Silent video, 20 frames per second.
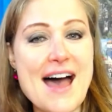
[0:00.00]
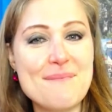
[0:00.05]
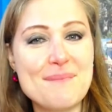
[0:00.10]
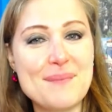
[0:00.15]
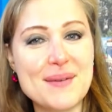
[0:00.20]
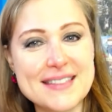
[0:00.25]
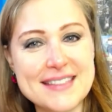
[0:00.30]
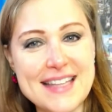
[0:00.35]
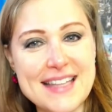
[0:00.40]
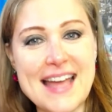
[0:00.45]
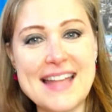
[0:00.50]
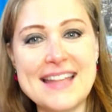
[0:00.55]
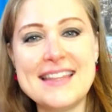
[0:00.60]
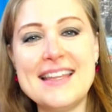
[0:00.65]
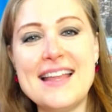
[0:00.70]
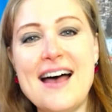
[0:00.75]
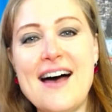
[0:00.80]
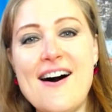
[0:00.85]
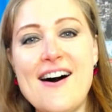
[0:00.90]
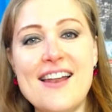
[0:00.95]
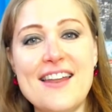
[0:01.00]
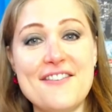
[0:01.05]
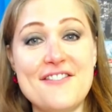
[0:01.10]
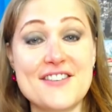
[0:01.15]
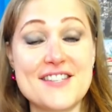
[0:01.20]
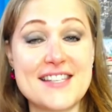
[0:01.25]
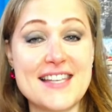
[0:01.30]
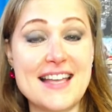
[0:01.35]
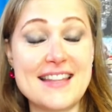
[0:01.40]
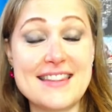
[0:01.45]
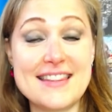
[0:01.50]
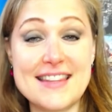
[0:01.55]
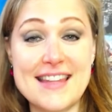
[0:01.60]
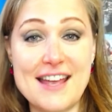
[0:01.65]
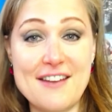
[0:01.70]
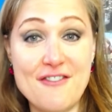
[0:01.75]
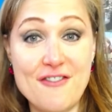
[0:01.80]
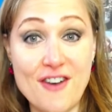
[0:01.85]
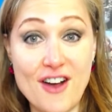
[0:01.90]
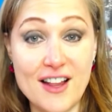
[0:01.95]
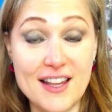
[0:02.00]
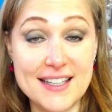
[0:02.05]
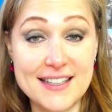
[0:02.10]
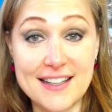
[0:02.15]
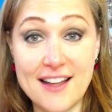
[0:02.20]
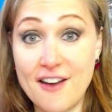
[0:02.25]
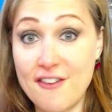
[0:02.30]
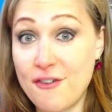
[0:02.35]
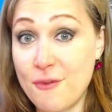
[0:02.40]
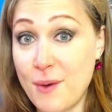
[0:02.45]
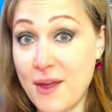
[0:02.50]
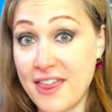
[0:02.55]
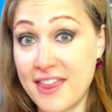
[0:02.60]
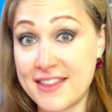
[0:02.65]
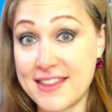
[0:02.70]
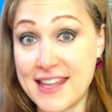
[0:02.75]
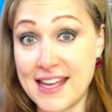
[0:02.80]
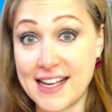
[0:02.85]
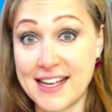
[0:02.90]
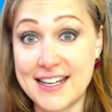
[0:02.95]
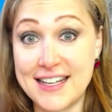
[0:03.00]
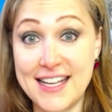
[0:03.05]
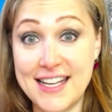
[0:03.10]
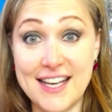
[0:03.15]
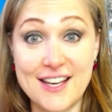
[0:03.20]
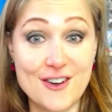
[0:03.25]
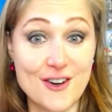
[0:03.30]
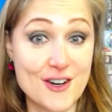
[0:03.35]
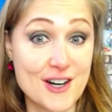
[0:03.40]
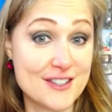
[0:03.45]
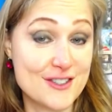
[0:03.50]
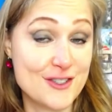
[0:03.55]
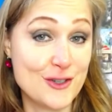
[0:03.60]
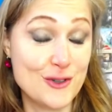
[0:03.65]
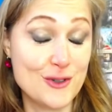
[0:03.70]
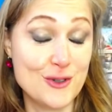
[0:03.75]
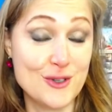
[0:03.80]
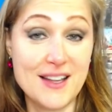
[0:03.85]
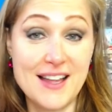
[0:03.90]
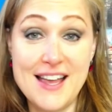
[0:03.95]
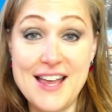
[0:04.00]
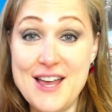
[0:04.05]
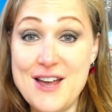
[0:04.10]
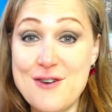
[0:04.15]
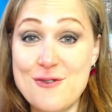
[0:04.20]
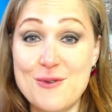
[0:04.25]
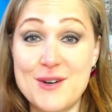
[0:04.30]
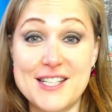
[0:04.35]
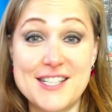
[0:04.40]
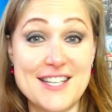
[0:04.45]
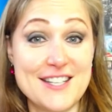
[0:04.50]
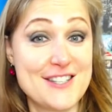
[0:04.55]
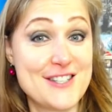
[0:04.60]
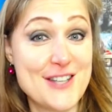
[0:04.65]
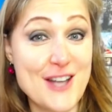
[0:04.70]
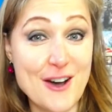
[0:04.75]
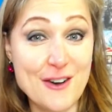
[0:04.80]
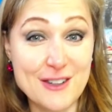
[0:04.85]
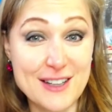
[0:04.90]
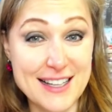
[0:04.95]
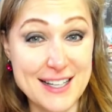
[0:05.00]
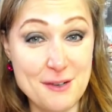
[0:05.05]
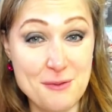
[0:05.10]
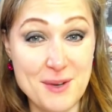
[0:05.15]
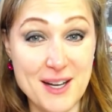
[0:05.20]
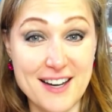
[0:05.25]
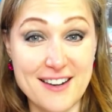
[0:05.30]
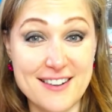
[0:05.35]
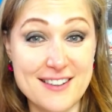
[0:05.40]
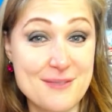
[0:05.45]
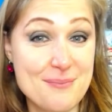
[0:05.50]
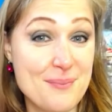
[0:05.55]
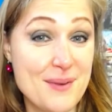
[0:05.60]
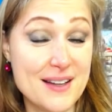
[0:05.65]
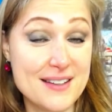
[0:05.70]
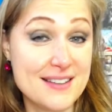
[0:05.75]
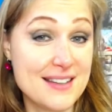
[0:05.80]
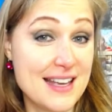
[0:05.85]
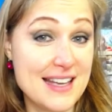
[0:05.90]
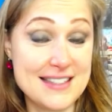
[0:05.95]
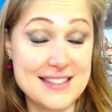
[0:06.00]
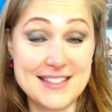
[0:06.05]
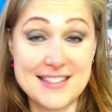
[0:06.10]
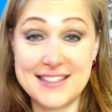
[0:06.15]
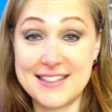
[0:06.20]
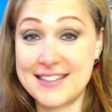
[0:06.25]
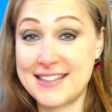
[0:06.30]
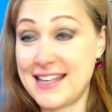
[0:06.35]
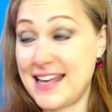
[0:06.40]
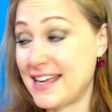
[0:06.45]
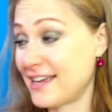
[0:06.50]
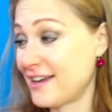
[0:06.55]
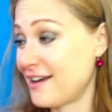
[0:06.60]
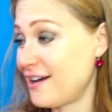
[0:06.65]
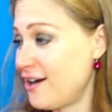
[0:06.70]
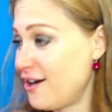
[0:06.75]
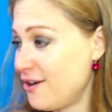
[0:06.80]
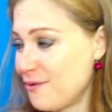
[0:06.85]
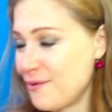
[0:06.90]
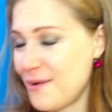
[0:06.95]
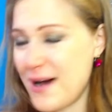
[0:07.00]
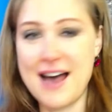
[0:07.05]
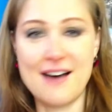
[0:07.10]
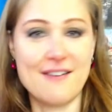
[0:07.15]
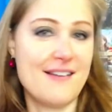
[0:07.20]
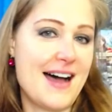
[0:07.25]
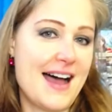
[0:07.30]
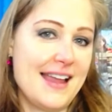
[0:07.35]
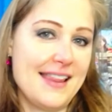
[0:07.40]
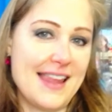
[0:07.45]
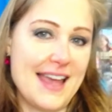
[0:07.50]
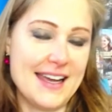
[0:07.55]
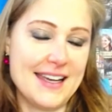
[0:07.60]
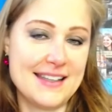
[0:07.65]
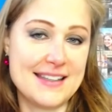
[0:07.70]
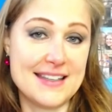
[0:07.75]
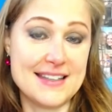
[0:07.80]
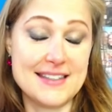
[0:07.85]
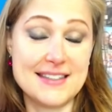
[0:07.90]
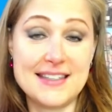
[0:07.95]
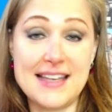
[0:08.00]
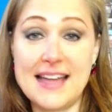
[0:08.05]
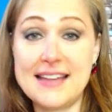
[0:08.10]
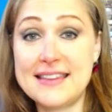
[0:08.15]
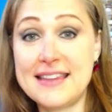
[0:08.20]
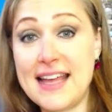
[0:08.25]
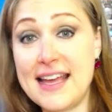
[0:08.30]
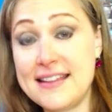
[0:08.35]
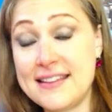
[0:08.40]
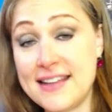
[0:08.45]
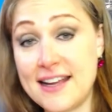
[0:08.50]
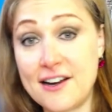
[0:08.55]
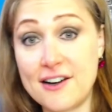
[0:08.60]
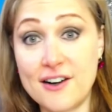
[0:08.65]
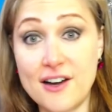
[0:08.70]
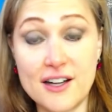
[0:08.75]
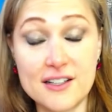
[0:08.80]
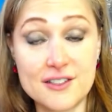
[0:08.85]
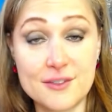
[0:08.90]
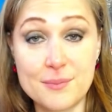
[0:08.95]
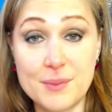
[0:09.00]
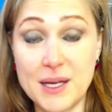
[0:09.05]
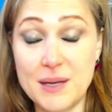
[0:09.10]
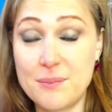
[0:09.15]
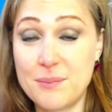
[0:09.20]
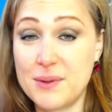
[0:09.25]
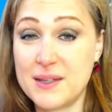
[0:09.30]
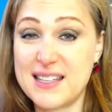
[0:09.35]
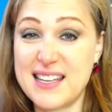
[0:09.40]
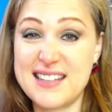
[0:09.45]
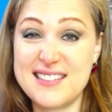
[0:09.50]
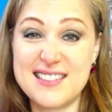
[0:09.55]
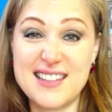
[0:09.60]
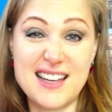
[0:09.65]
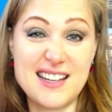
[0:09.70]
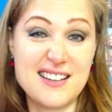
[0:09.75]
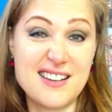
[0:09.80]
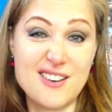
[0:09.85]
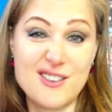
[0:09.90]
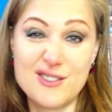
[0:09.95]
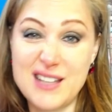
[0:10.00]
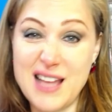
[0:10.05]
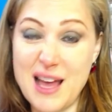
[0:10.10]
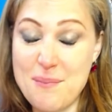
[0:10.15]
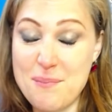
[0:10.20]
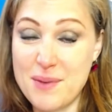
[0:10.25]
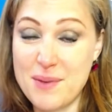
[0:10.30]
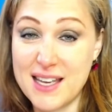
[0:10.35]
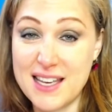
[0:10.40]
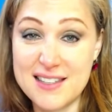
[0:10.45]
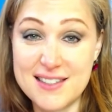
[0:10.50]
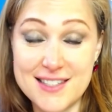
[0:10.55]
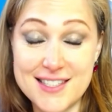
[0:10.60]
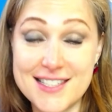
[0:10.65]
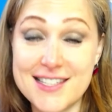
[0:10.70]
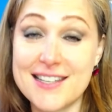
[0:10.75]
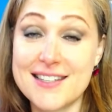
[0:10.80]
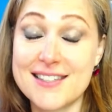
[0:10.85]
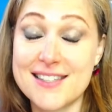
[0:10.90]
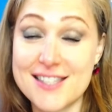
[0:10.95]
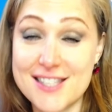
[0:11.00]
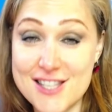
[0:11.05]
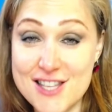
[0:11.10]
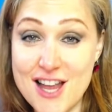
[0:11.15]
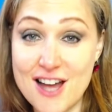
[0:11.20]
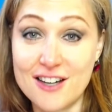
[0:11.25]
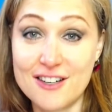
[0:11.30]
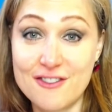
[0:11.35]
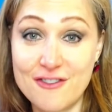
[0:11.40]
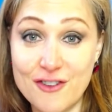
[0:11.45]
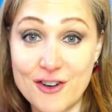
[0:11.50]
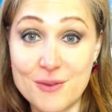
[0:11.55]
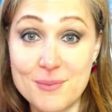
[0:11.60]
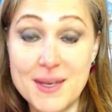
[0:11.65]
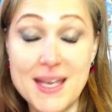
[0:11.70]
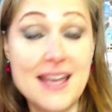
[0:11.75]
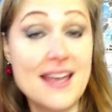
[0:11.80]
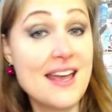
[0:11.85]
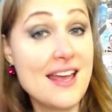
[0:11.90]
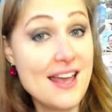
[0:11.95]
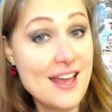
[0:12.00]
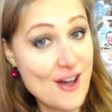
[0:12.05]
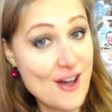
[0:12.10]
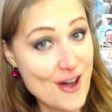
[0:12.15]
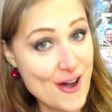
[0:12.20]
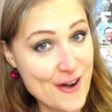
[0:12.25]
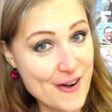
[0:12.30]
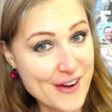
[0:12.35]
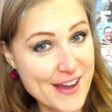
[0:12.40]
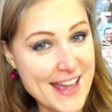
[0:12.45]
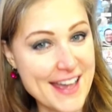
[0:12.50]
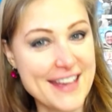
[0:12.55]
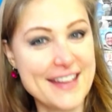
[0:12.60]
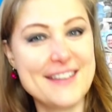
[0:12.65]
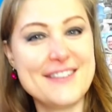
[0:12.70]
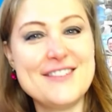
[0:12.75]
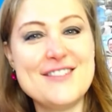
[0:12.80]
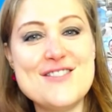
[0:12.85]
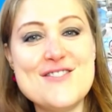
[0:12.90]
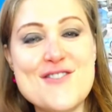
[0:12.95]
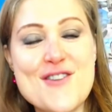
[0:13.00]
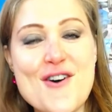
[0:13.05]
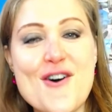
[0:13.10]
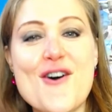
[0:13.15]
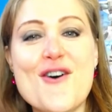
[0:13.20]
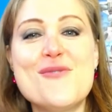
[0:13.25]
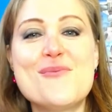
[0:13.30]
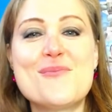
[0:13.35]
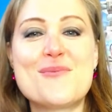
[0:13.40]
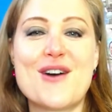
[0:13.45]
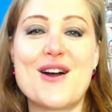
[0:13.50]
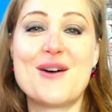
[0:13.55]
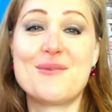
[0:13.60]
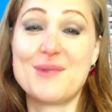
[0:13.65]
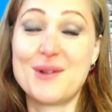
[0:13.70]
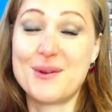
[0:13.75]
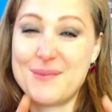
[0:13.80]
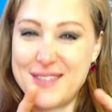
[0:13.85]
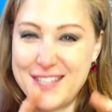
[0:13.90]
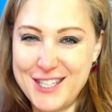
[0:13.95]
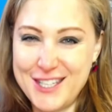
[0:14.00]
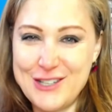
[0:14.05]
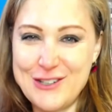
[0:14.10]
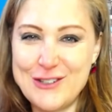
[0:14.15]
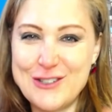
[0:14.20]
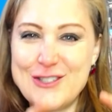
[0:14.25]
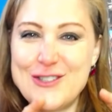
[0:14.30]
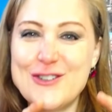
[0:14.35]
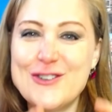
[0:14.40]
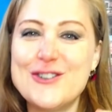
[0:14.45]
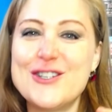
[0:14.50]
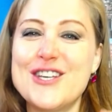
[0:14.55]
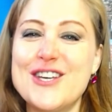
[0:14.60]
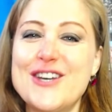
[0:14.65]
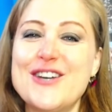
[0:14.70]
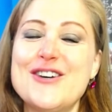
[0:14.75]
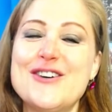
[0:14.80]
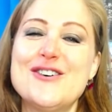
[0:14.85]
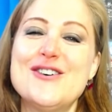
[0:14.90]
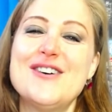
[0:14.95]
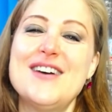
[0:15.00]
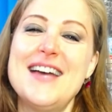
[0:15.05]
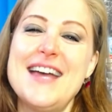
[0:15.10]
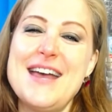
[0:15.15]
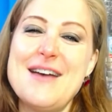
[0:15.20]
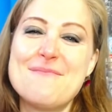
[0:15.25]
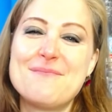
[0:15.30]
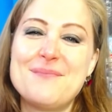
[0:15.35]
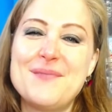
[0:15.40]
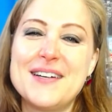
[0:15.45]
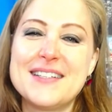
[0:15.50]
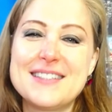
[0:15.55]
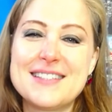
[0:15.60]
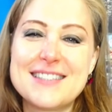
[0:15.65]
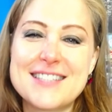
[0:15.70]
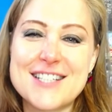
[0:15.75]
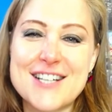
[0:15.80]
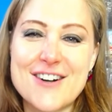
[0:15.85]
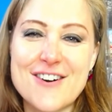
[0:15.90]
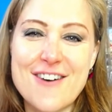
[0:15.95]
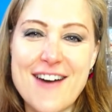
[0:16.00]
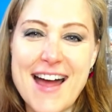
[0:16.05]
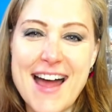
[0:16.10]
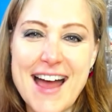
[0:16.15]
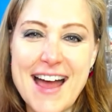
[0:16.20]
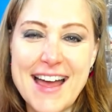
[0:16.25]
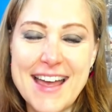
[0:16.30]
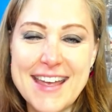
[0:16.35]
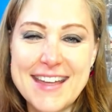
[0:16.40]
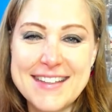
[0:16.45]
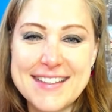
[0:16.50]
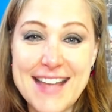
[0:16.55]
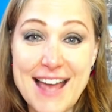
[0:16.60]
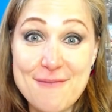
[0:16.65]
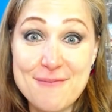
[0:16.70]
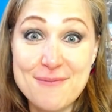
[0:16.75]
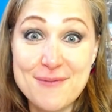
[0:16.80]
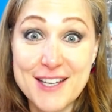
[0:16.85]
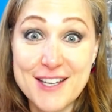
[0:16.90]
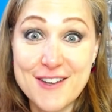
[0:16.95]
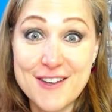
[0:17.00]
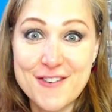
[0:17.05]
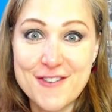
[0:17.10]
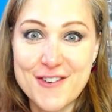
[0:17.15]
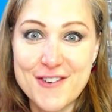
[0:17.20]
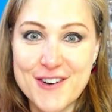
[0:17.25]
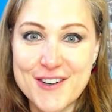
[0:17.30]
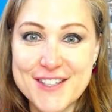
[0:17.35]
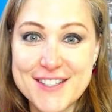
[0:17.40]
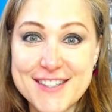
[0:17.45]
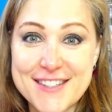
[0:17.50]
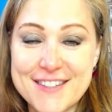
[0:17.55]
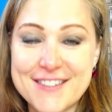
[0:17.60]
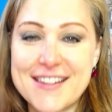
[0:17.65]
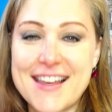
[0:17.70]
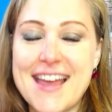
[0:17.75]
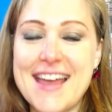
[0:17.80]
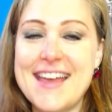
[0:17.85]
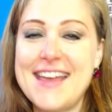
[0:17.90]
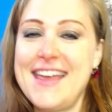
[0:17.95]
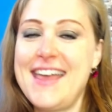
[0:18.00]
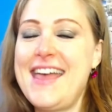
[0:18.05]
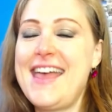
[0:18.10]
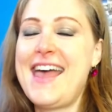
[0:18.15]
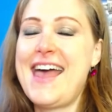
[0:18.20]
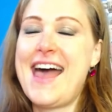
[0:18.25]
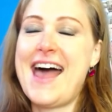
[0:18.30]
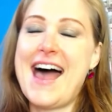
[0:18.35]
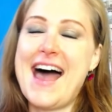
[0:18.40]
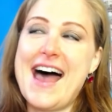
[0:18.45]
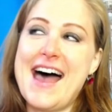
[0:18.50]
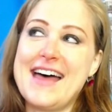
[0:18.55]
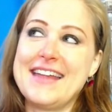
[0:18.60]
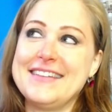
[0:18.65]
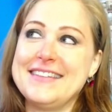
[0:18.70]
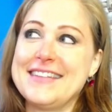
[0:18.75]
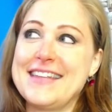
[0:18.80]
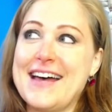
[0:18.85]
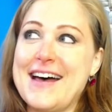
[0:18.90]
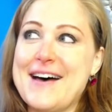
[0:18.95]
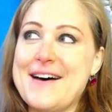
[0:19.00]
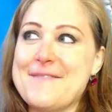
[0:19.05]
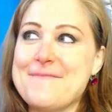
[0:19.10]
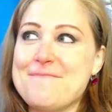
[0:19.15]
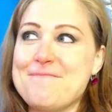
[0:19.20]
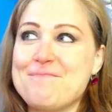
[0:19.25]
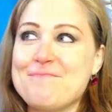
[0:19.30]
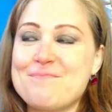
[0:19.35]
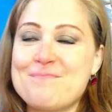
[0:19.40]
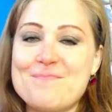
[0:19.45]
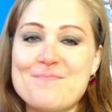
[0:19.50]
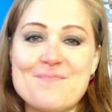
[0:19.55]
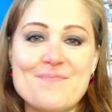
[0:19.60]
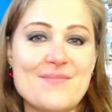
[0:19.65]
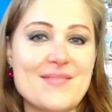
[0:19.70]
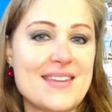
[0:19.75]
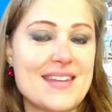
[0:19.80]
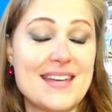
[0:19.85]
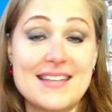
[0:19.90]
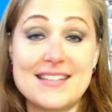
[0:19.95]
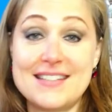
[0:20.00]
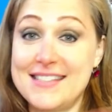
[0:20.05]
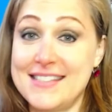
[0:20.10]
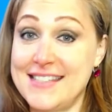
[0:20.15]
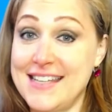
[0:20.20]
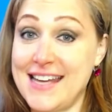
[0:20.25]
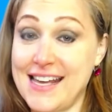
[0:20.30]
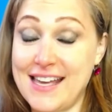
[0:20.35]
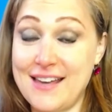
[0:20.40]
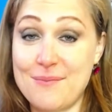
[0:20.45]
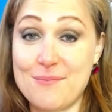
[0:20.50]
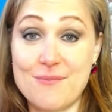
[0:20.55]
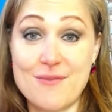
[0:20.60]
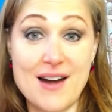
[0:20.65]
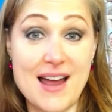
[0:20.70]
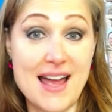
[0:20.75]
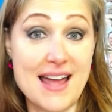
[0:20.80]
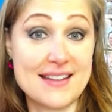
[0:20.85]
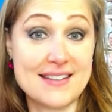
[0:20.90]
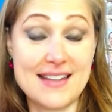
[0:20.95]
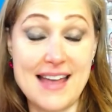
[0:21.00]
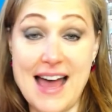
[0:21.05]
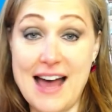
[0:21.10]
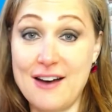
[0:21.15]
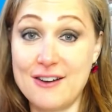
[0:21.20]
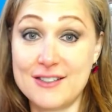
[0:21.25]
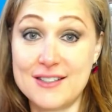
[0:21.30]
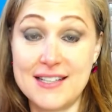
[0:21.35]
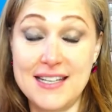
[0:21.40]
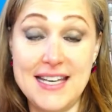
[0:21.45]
But then all of a sudden they fall in love with a technique or a tool which is totally weird, but it's just like, oh wow, I like this. And then there are other people, they say, no, tapping is just not for me. Okay, no problem. You do you, but try tapping first, okay? And check Brad out.